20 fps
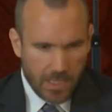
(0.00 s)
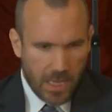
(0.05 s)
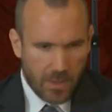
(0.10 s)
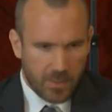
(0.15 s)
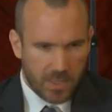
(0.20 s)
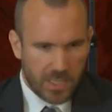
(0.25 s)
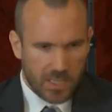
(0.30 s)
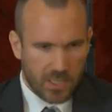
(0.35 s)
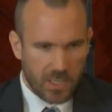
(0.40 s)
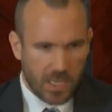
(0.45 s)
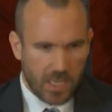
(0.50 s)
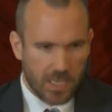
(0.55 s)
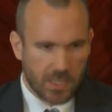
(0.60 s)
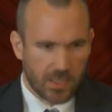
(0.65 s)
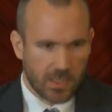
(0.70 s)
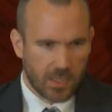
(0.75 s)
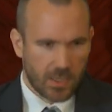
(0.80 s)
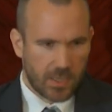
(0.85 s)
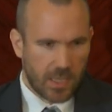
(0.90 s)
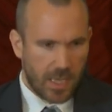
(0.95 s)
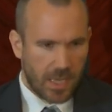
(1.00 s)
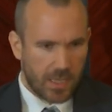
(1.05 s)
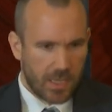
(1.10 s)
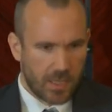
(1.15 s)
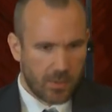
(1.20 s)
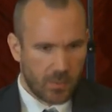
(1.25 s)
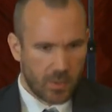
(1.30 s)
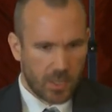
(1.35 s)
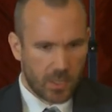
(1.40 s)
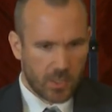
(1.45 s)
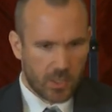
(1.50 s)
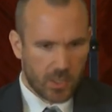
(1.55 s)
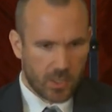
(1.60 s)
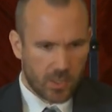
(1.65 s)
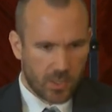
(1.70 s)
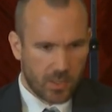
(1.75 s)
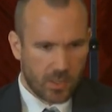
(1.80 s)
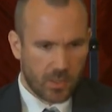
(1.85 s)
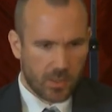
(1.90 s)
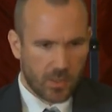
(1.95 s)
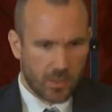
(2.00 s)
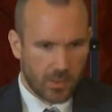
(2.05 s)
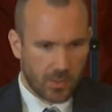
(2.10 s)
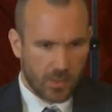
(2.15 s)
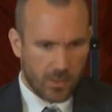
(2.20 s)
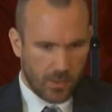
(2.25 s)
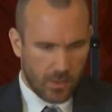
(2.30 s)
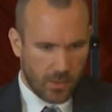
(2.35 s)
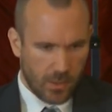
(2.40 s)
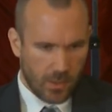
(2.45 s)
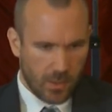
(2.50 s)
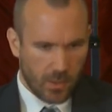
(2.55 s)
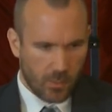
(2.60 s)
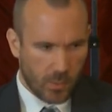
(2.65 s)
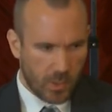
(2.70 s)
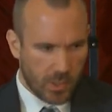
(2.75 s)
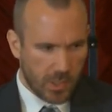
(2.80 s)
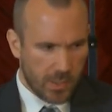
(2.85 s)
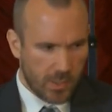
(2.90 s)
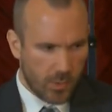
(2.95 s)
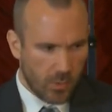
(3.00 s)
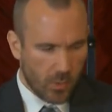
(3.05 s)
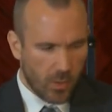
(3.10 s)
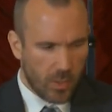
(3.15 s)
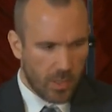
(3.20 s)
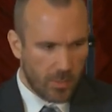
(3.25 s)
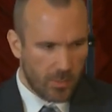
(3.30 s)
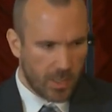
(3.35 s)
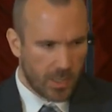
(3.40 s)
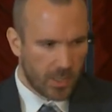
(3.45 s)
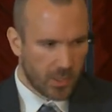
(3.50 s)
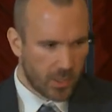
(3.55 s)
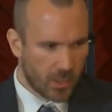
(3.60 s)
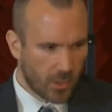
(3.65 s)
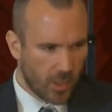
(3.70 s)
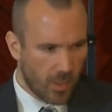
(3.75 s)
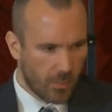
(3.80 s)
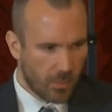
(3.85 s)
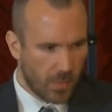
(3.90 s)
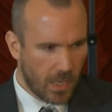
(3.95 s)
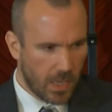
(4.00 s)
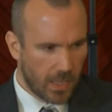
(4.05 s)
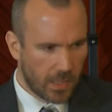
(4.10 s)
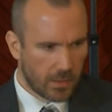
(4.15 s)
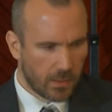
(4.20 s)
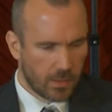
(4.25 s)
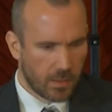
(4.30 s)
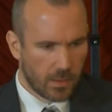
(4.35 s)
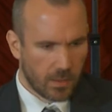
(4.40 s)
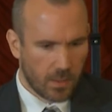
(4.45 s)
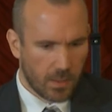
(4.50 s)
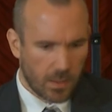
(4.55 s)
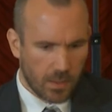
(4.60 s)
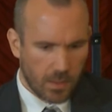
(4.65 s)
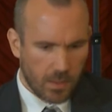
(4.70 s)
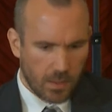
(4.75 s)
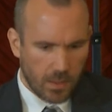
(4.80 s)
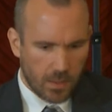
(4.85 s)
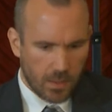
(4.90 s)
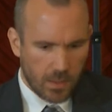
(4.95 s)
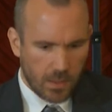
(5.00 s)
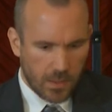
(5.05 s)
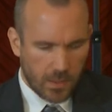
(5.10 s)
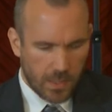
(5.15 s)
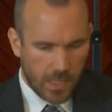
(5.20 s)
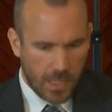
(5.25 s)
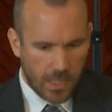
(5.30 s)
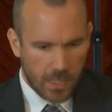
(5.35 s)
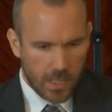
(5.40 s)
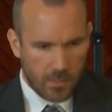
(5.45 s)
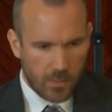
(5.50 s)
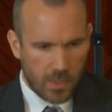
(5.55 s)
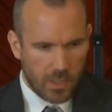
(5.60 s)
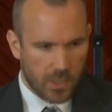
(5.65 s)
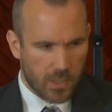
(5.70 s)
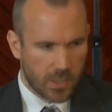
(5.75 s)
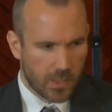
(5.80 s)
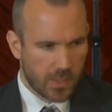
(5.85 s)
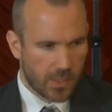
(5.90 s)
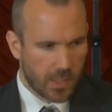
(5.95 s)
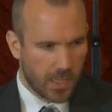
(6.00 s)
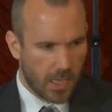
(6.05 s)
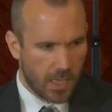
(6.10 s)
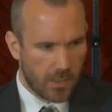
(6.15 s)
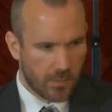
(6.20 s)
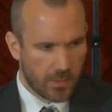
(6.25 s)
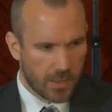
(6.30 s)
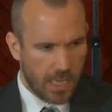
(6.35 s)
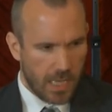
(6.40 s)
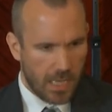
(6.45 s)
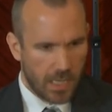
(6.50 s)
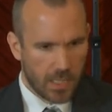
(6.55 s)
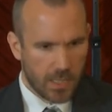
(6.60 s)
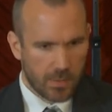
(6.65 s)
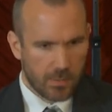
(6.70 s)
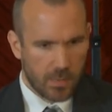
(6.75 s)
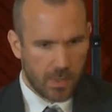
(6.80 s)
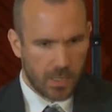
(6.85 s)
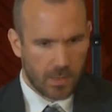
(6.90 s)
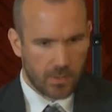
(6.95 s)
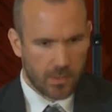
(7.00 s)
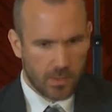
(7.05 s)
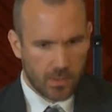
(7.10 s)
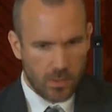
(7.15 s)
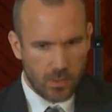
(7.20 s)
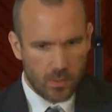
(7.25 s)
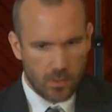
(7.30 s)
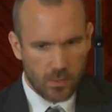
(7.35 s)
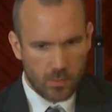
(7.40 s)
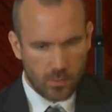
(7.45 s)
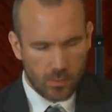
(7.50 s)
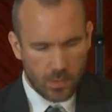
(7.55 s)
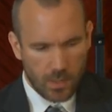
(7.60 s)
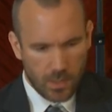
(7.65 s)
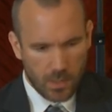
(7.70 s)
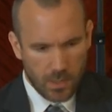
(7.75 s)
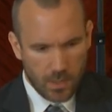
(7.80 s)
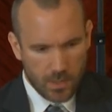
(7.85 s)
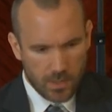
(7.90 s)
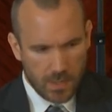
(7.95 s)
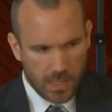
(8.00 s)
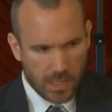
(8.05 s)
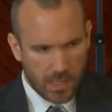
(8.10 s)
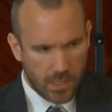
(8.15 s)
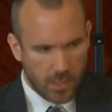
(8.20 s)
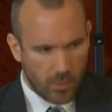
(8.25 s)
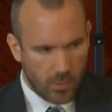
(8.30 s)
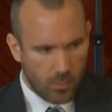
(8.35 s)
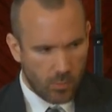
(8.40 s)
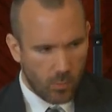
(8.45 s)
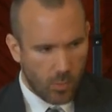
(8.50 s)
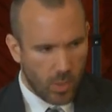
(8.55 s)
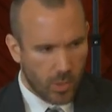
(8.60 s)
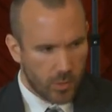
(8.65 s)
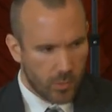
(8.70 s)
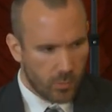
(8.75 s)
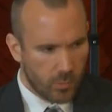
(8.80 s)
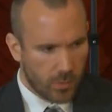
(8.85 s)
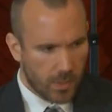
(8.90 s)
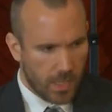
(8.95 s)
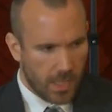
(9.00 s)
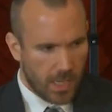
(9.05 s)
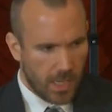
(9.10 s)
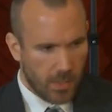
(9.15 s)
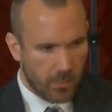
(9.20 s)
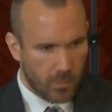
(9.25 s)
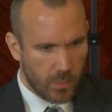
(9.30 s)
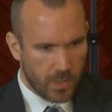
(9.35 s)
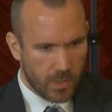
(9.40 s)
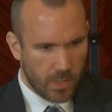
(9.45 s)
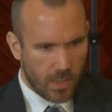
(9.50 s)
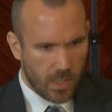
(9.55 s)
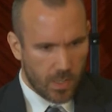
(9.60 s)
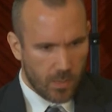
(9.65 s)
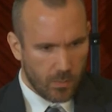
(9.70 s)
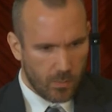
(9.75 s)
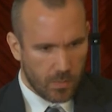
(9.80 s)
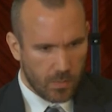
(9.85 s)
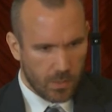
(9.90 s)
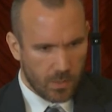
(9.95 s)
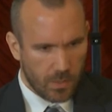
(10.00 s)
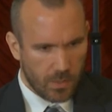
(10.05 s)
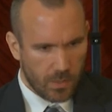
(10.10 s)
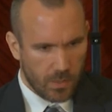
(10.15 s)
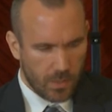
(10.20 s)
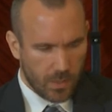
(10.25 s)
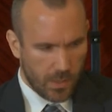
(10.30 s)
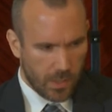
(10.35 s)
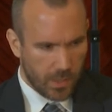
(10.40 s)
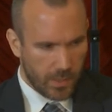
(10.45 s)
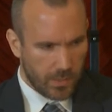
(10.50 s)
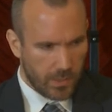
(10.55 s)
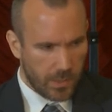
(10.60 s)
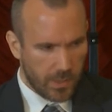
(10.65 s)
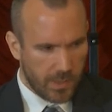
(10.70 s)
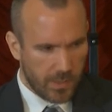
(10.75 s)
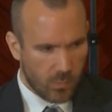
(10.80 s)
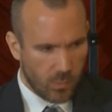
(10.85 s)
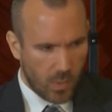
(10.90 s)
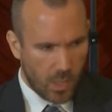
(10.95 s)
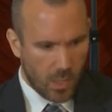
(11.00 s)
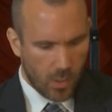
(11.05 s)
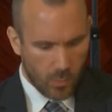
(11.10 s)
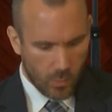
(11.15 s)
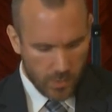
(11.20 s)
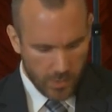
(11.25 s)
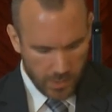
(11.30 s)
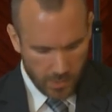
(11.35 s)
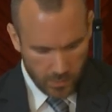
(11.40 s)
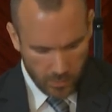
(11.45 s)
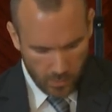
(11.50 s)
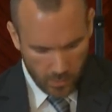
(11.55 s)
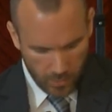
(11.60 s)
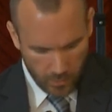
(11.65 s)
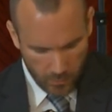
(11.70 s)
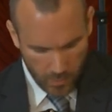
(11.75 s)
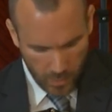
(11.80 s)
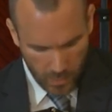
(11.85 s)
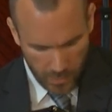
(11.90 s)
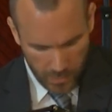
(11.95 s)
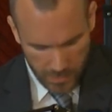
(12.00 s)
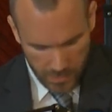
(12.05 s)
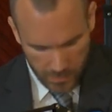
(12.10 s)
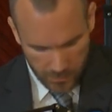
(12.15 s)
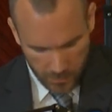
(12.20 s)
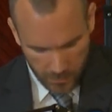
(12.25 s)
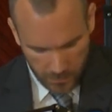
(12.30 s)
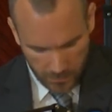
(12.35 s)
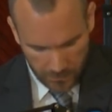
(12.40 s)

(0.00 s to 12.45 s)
I would suggest that that image, which is your image, not mine, that image is a kind of talisman to you, telling you what you can become, and that is well within your grasp.